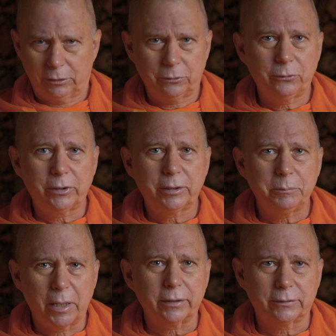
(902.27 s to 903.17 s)
including
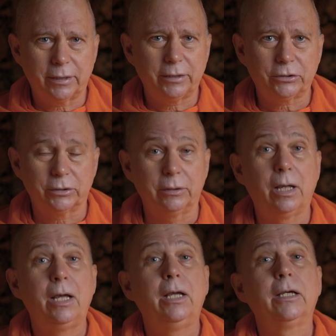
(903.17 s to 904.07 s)
meditation,
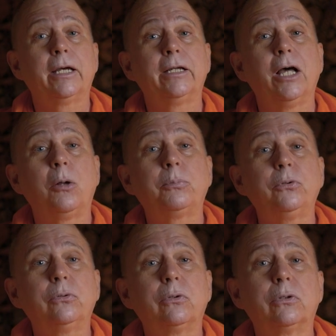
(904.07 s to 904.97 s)
can help
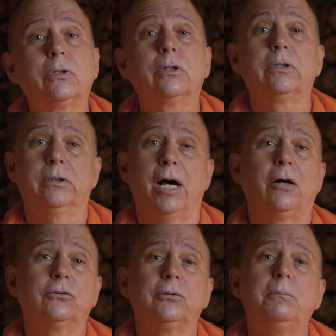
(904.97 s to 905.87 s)
you learn
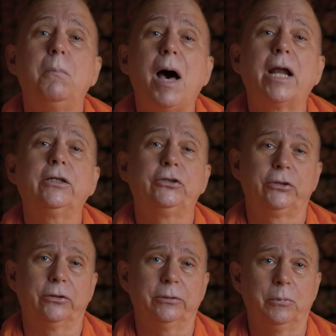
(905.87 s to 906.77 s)
how to manage
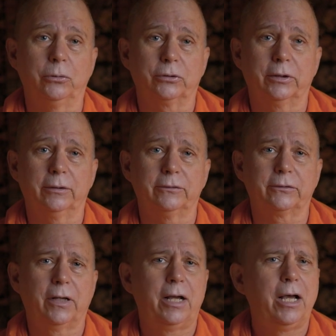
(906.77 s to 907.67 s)
your
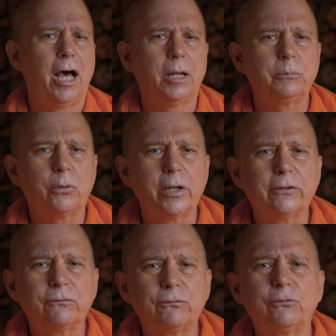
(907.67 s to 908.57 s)
emotions and
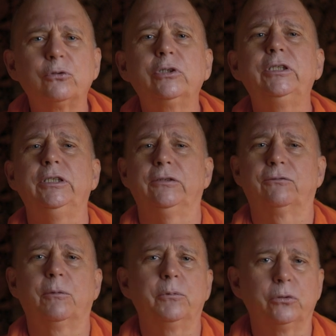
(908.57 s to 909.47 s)
break free
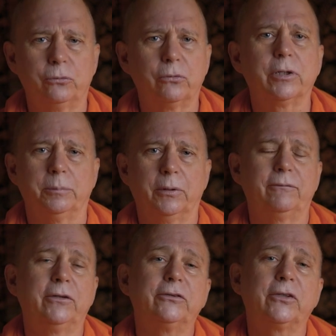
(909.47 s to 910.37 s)
from the grip
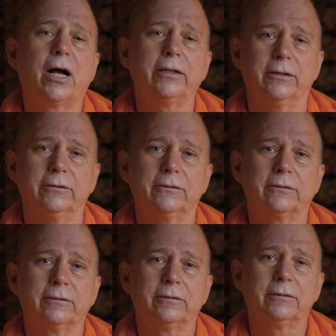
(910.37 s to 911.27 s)
of desires.